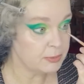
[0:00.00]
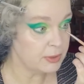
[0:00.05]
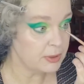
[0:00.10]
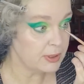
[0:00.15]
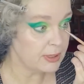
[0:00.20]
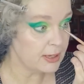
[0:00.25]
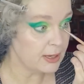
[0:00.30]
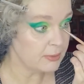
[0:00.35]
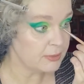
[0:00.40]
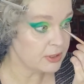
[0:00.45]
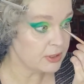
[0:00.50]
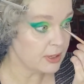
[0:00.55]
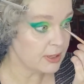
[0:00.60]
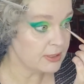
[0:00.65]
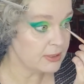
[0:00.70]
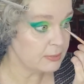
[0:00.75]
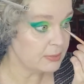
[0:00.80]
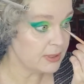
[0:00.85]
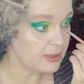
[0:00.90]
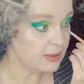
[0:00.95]
I'm trying to be
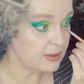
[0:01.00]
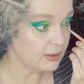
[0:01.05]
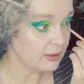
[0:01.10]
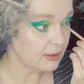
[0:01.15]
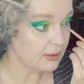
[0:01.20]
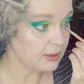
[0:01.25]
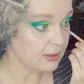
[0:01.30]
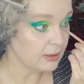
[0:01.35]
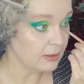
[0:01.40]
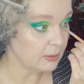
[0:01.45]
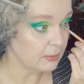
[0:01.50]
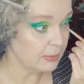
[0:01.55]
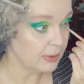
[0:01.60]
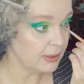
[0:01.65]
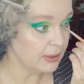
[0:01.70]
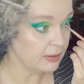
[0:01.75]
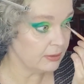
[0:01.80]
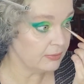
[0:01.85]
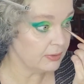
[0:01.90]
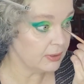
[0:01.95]
in a little bit of a
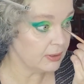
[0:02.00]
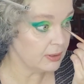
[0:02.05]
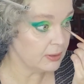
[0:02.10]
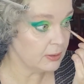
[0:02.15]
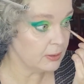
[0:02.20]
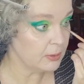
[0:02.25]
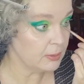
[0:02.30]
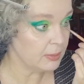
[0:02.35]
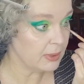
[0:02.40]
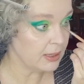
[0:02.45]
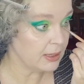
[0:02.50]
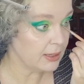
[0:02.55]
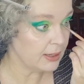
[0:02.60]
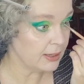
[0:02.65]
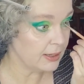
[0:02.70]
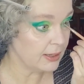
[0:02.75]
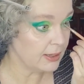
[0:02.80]
low buy.